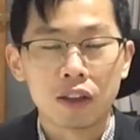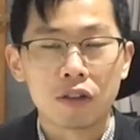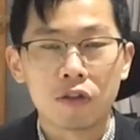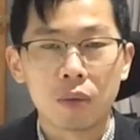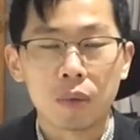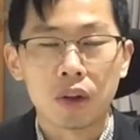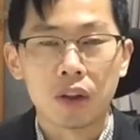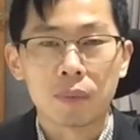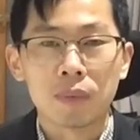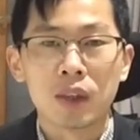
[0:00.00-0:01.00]
formula,
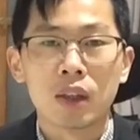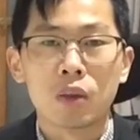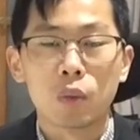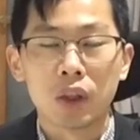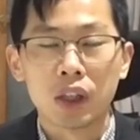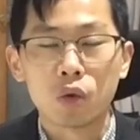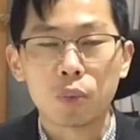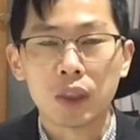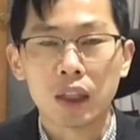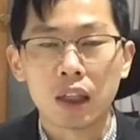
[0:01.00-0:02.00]
we need to
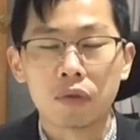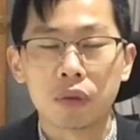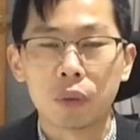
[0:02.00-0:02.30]
be careful.